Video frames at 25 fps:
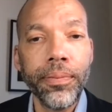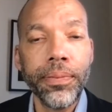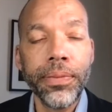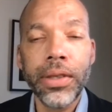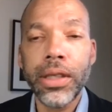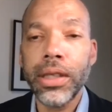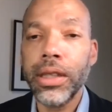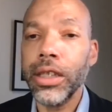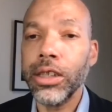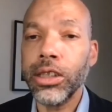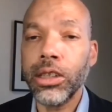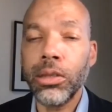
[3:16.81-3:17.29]

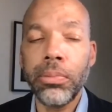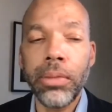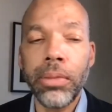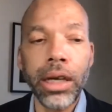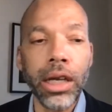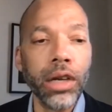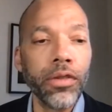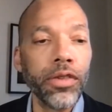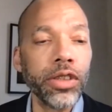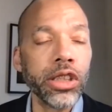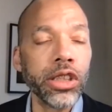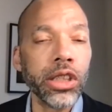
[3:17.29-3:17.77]
It doesn't matter
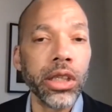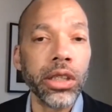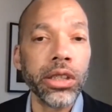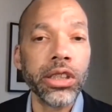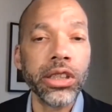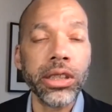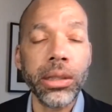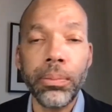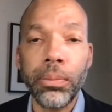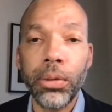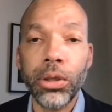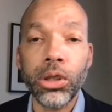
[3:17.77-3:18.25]
if it's a
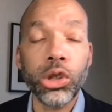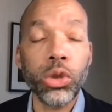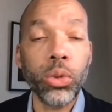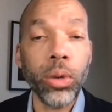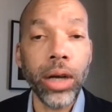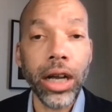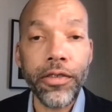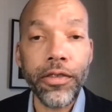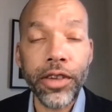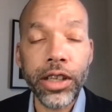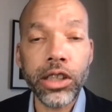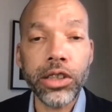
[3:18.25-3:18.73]
simple
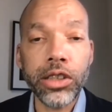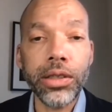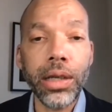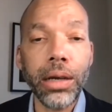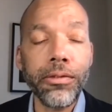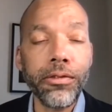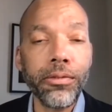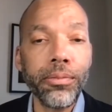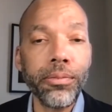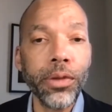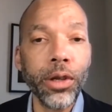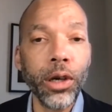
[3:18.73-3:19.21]
traffic stop
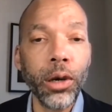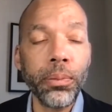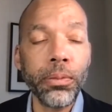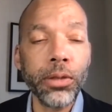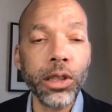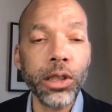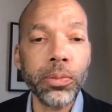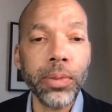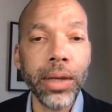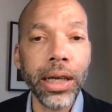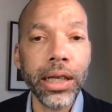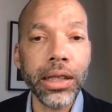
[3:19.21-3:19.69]
from their
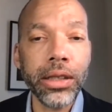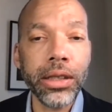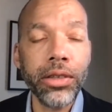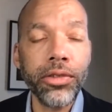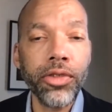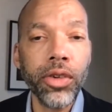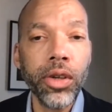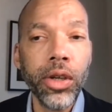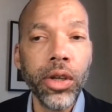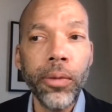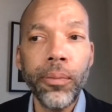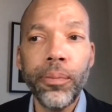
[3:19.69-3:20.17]
perspective
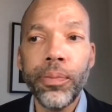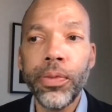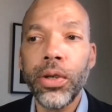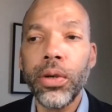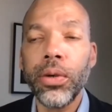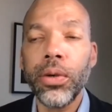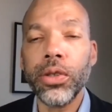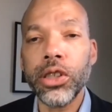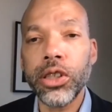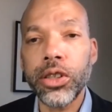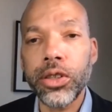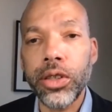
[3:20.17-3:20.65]

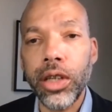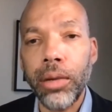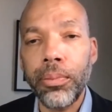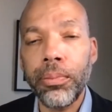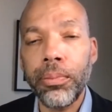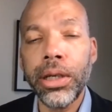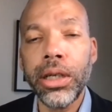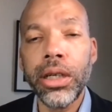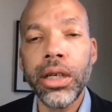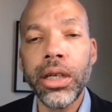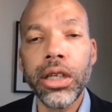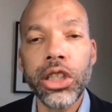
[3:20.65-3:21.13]
or
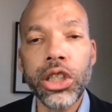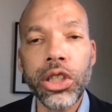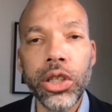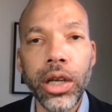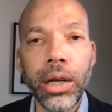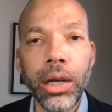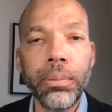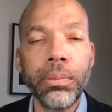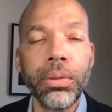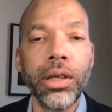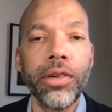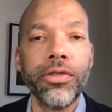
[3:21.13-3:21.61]
stopping a
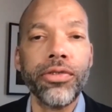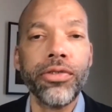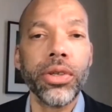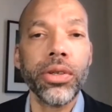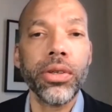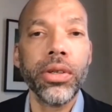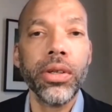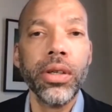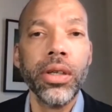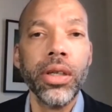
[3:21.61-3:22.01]
shoplifter.